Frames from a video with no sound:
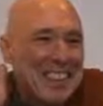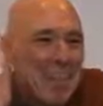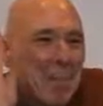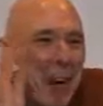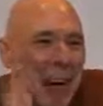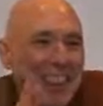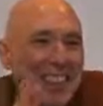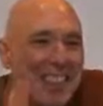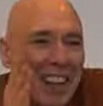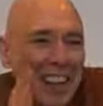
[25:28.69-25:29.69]
a
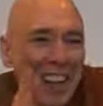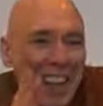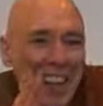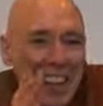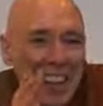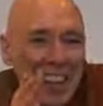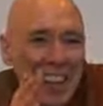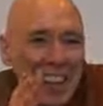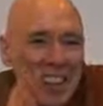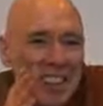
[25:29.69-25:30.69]
monk doesn't
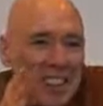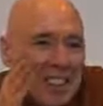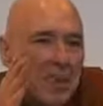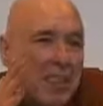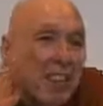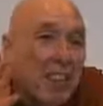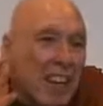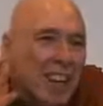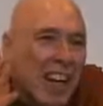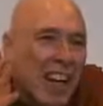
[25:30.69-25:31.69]
like to be
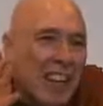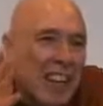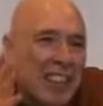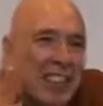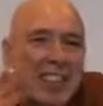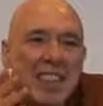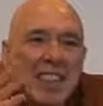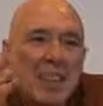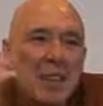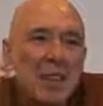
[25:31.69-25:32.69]
criticized, and
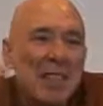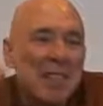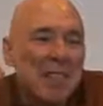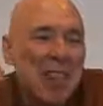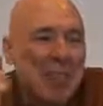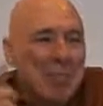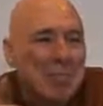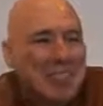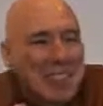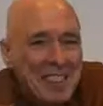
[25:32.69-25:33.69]
so he
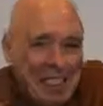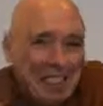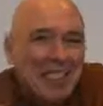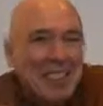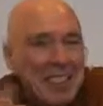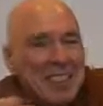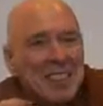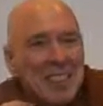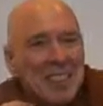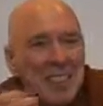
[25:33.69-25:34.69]
develops
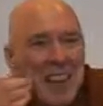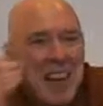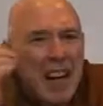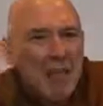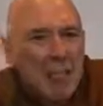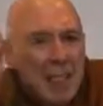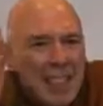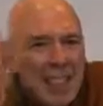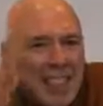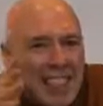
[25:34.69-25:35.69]
a kind of
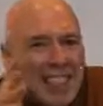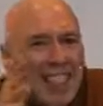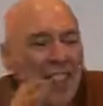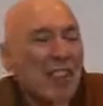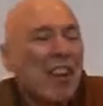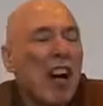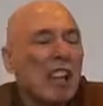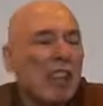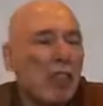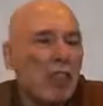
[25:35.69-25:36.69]
persistent
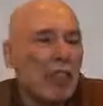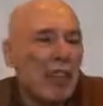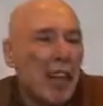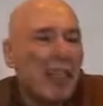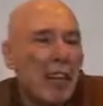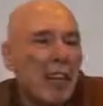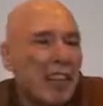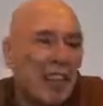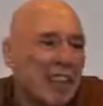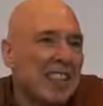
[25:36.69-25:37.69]
grudge or resentment
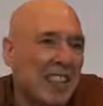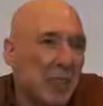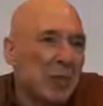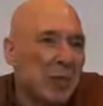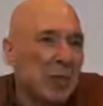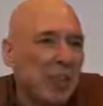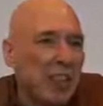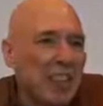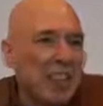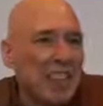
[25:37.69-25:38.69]
against those who
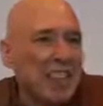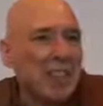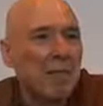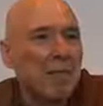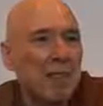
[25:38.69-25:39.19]
criticize him.